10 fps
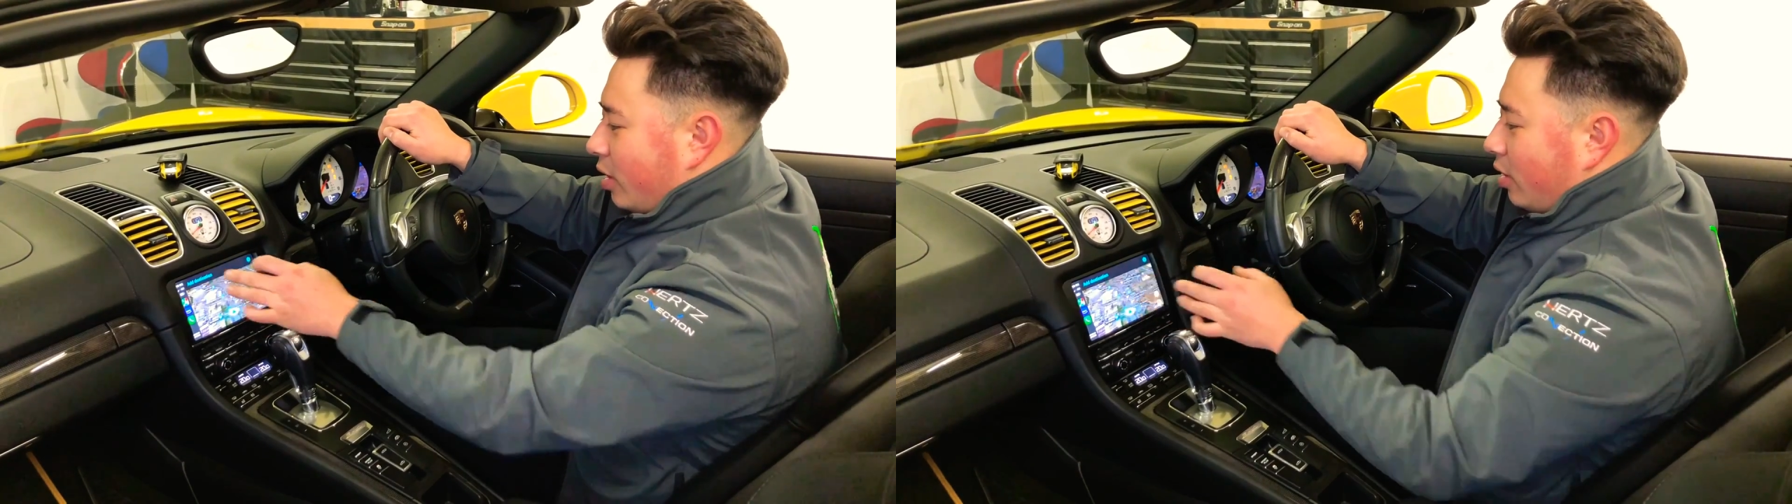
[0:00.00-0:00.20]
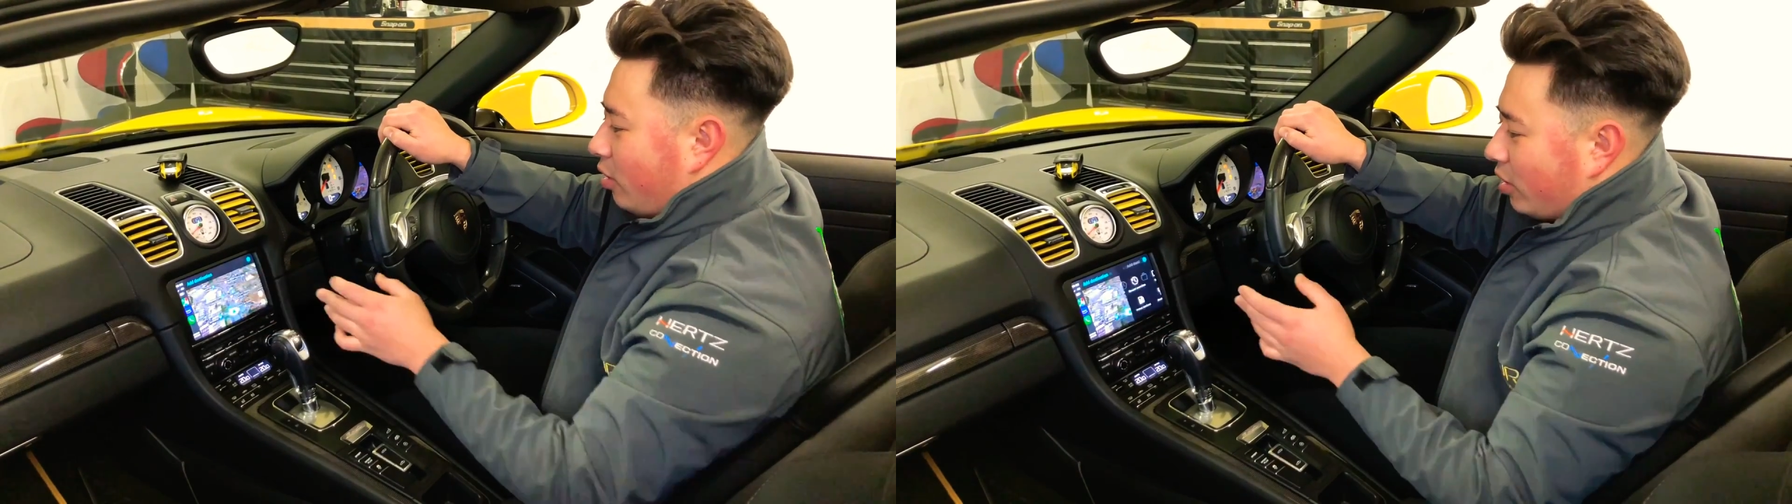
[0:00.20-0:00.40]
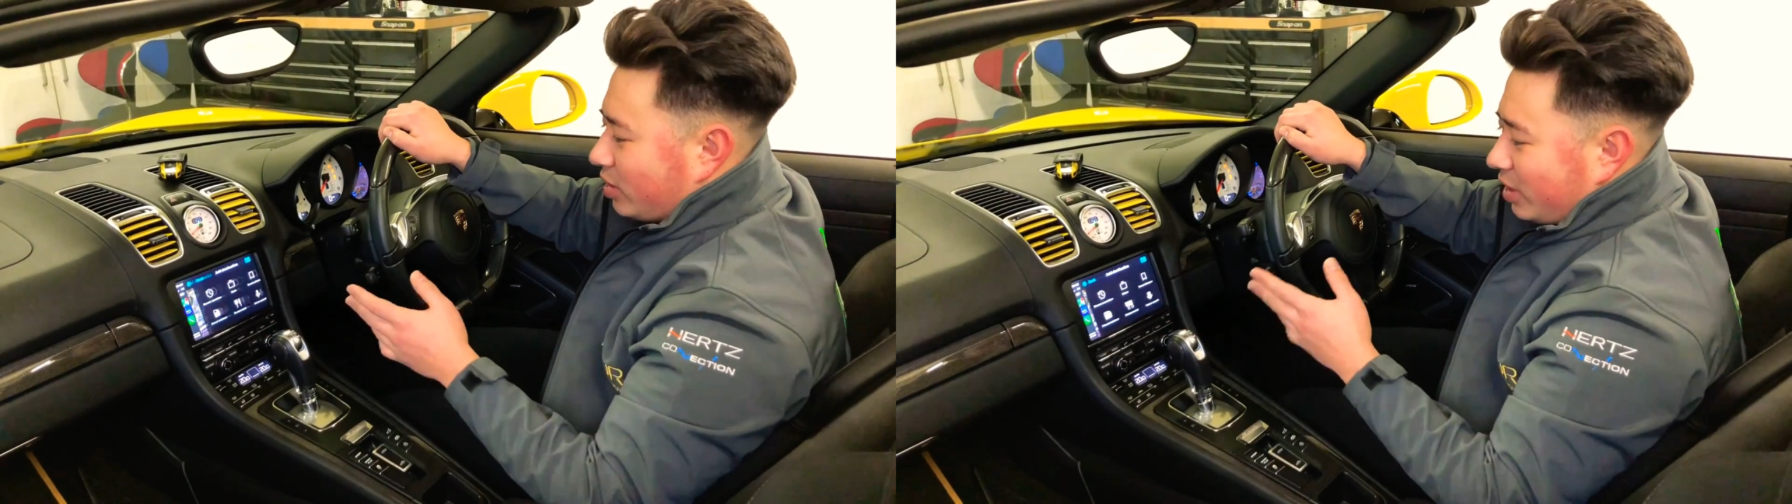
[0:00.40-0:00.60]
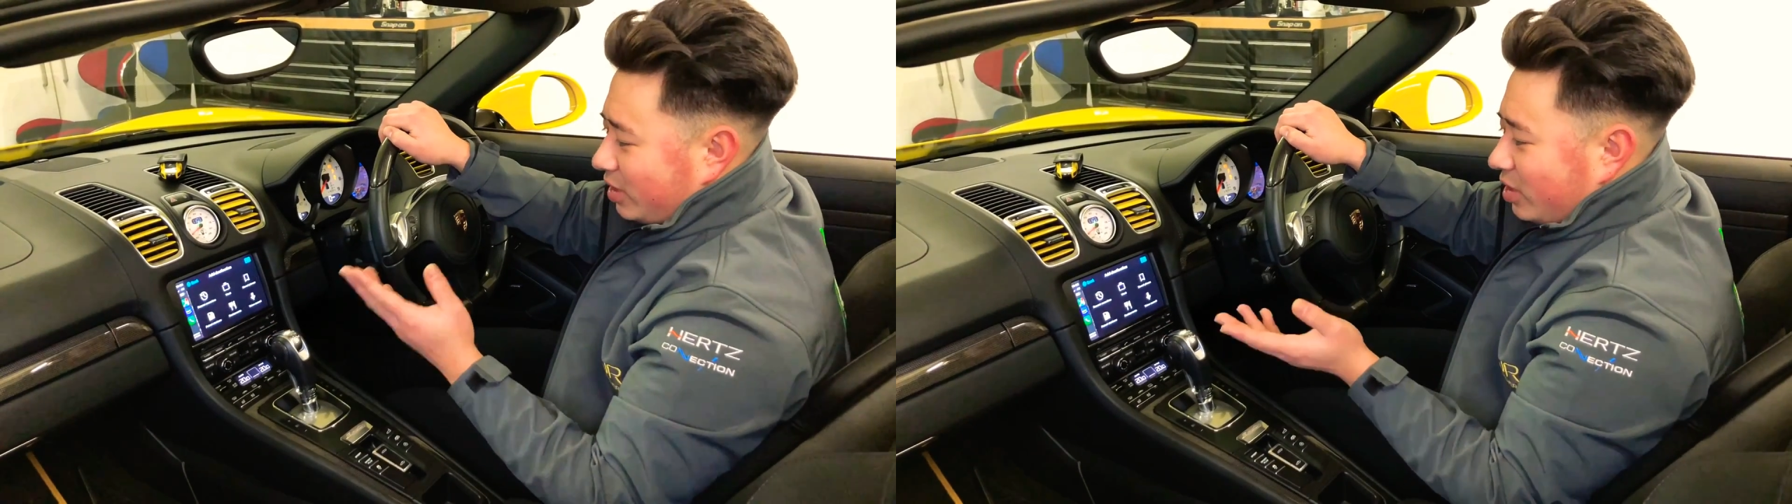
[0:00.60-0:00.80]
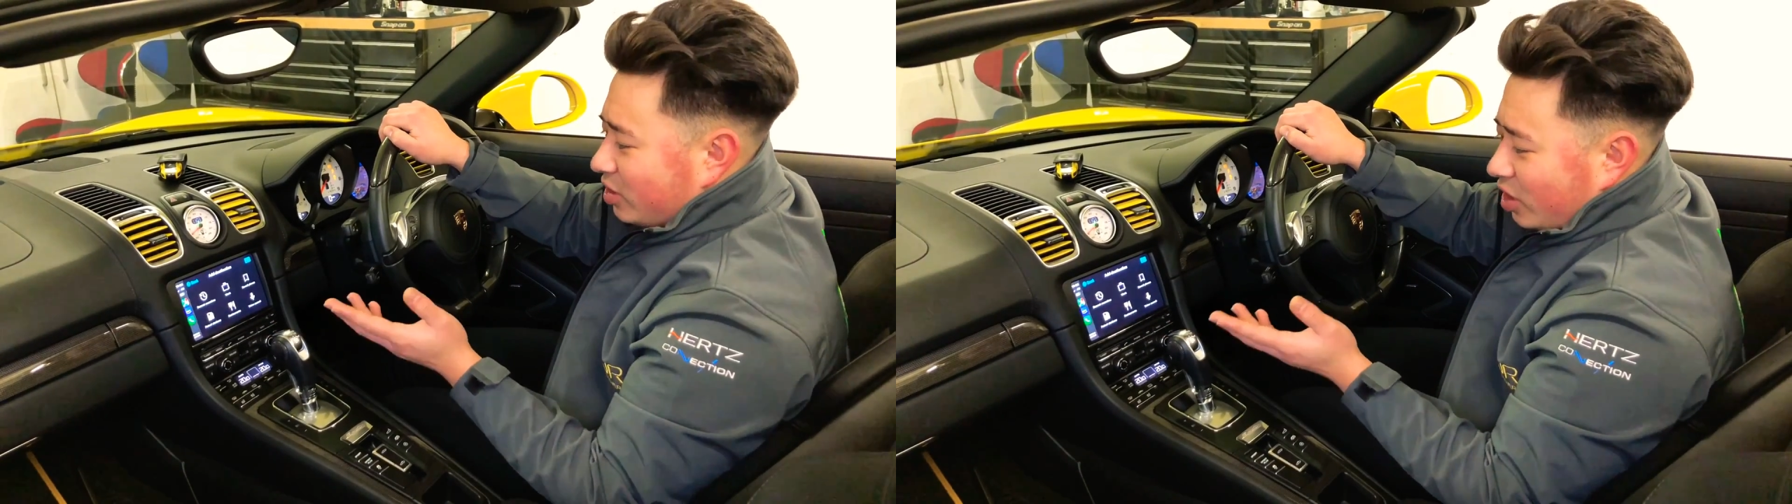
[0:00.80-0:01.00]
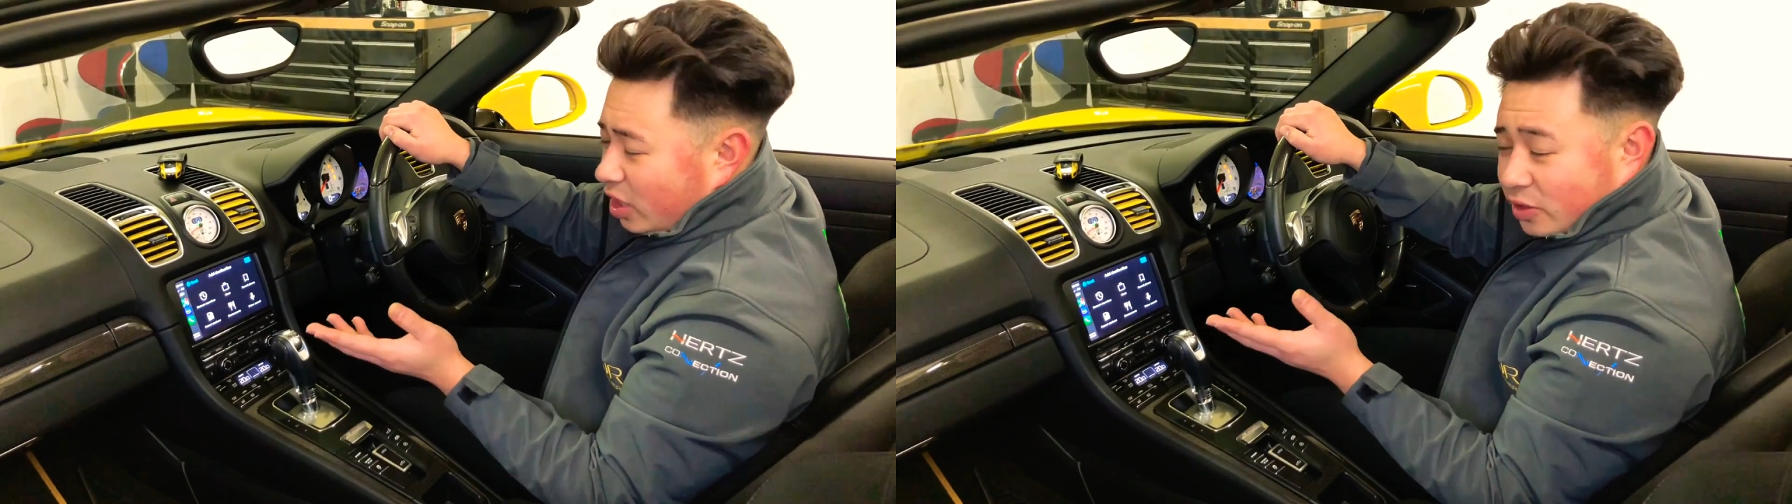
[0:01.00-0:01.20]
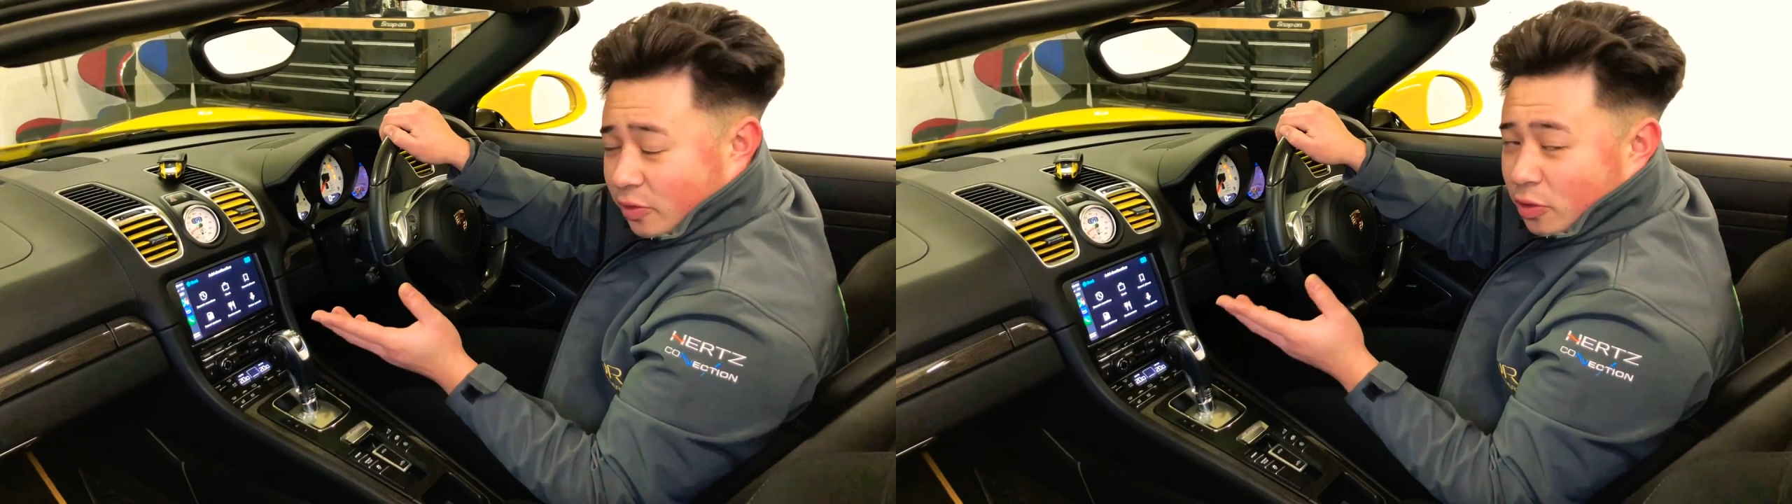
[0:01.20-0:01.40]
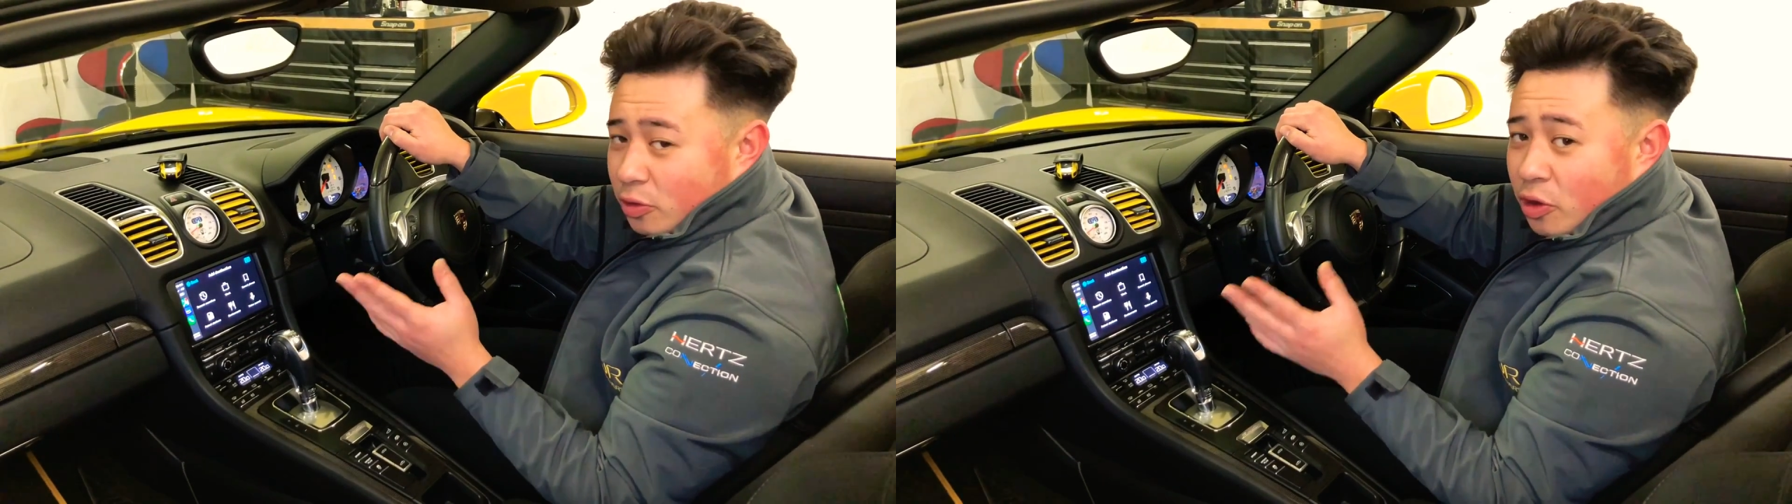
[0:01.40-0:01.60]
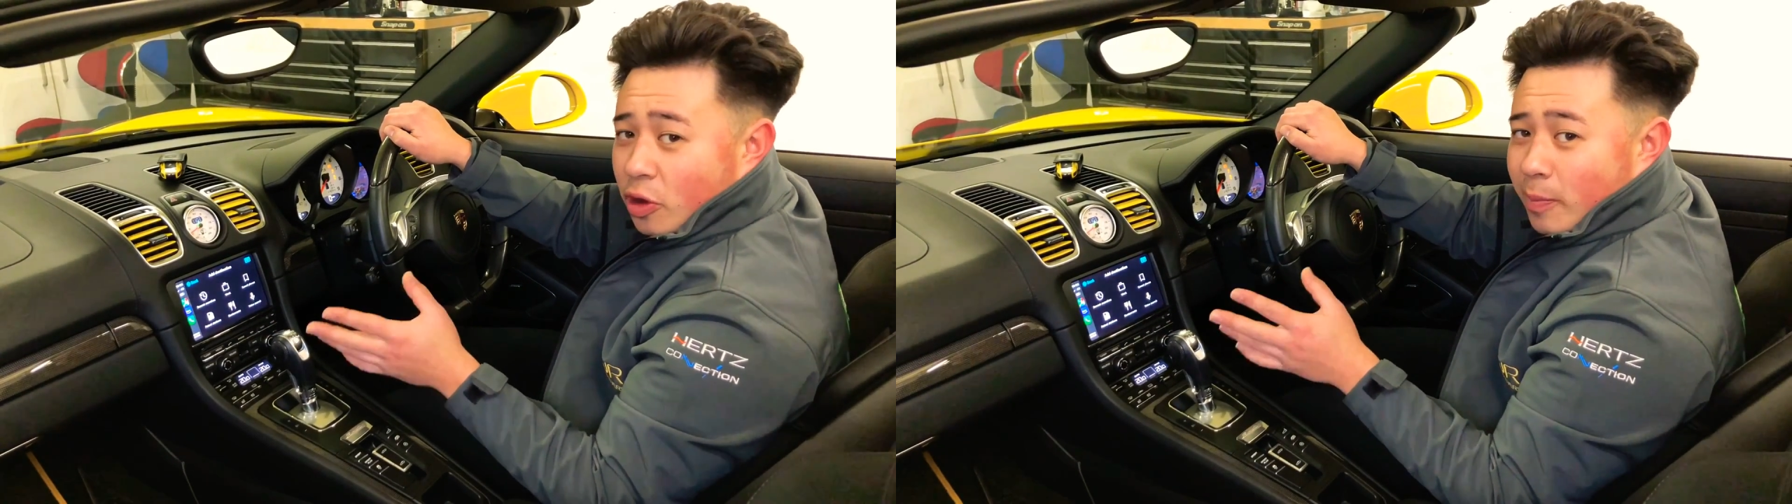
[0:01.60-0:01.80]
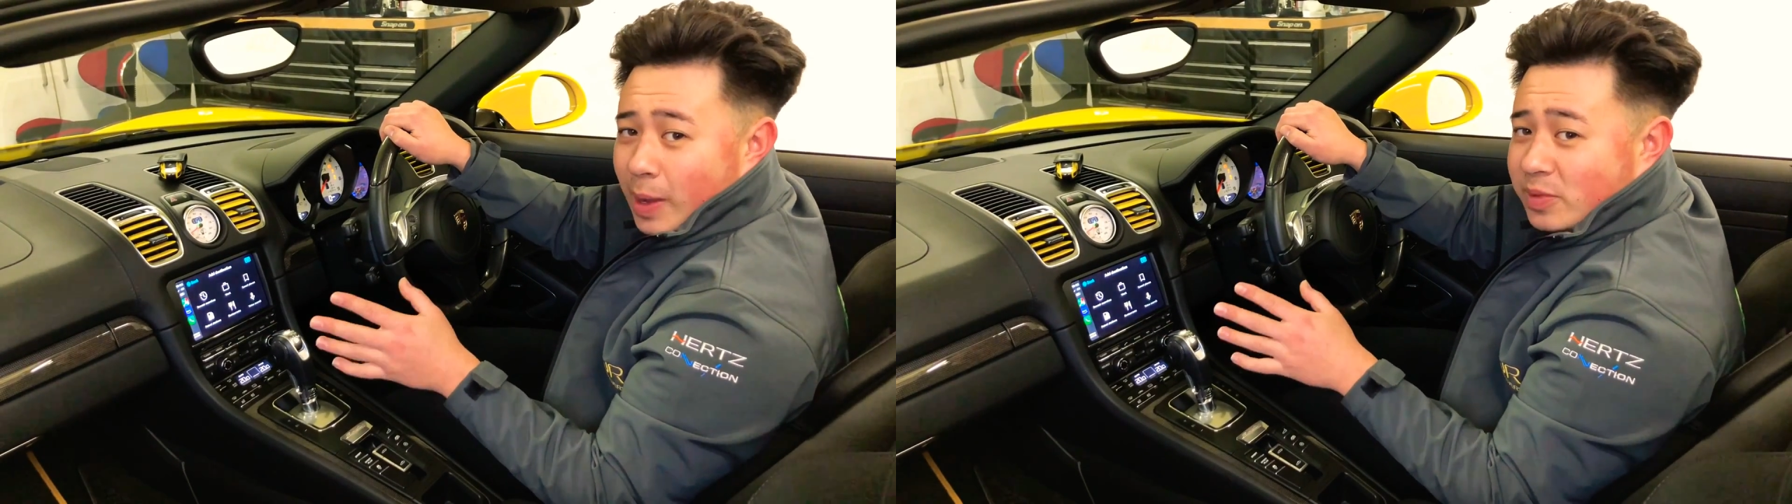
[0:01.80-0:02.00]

Nice and easy to search through Google Maps